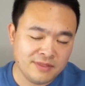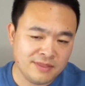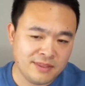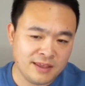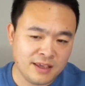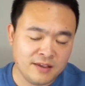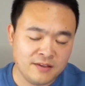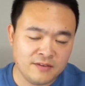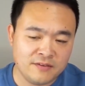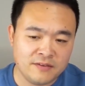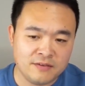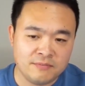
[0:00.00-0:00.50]

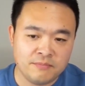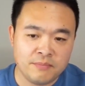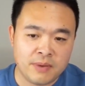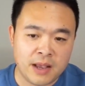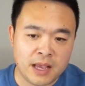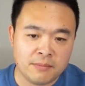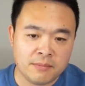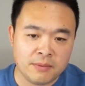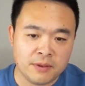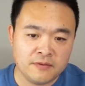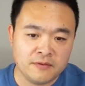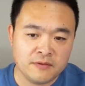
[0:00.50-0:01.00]
these
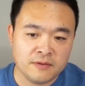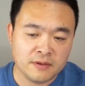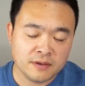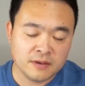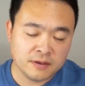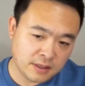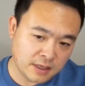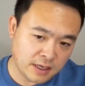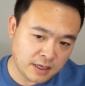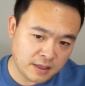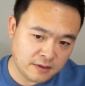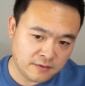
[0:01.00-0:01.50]
payments,
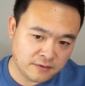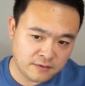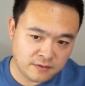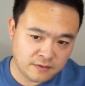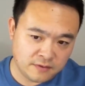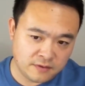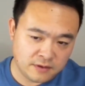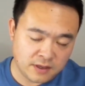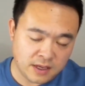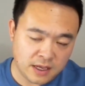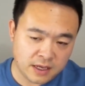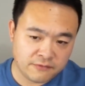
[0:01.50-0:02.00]

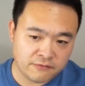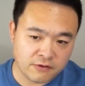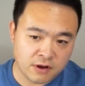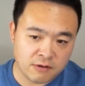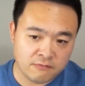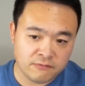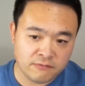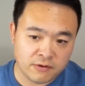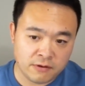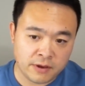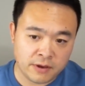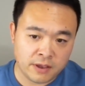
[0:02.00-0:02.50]
it's
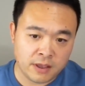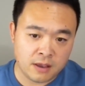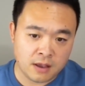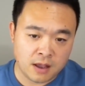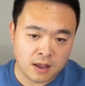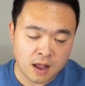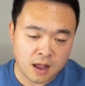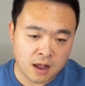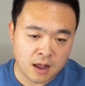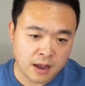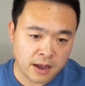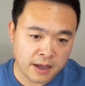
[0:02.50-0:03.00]
from very
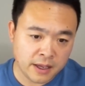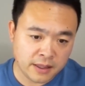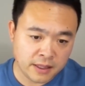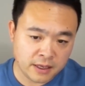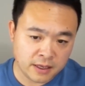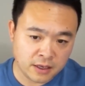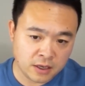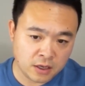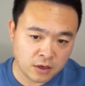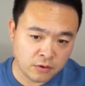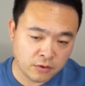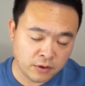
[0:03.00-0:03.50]
high
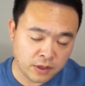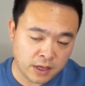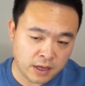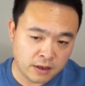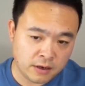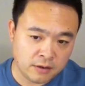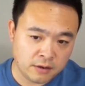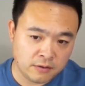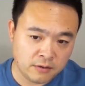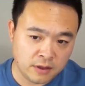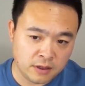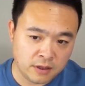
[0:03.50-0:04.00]
and go
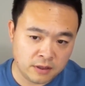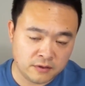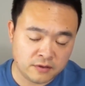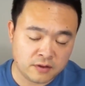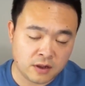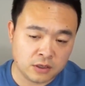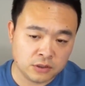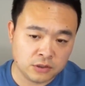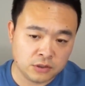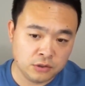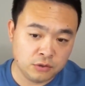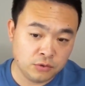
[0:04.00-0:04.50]
and it
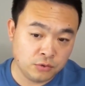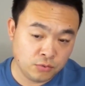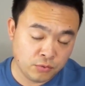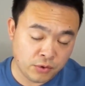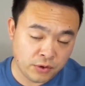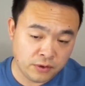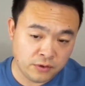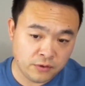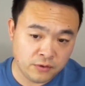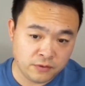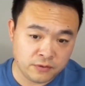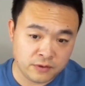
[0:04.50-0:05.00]
start to
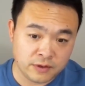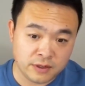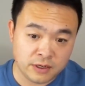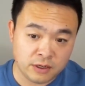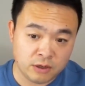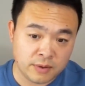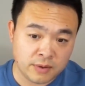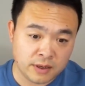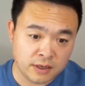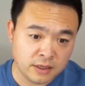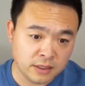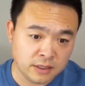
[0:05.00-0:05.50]
reduce
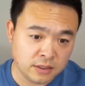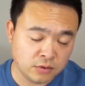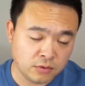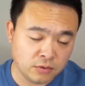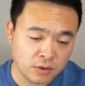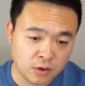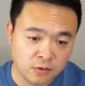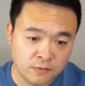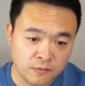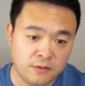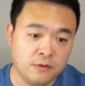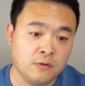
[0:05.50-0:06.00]
little by
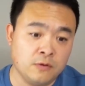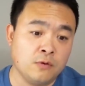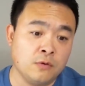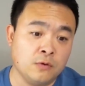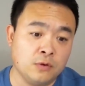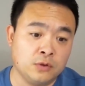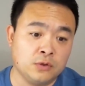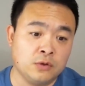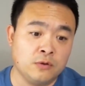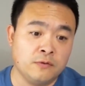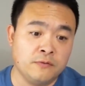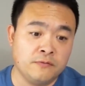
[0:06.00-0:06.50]
little over the
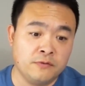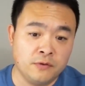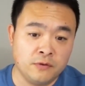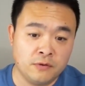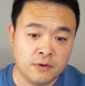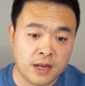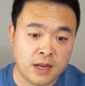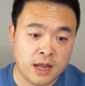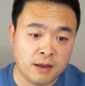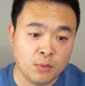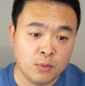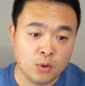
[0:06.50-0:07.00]
course of your
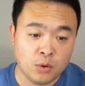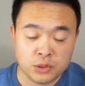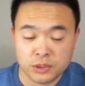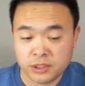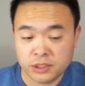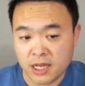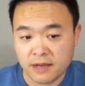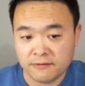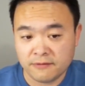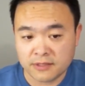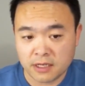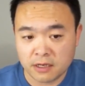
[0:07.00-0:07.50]

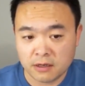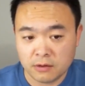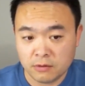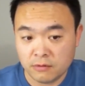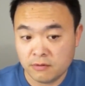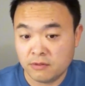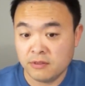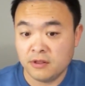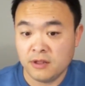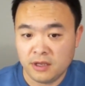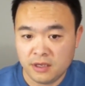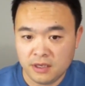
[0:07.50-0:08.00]
mortgage life
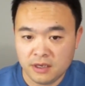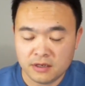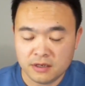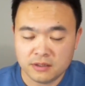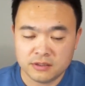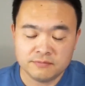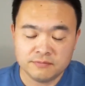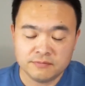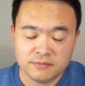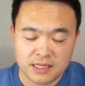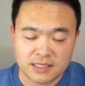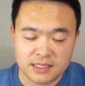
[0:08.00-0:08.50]
cycle, 30
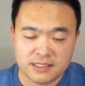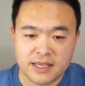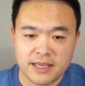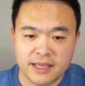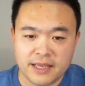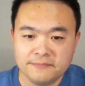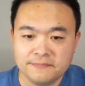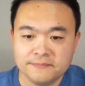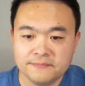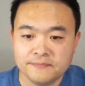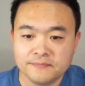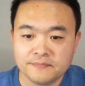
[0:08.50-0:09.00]
years, let's
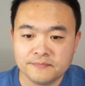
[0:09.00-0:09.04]
say.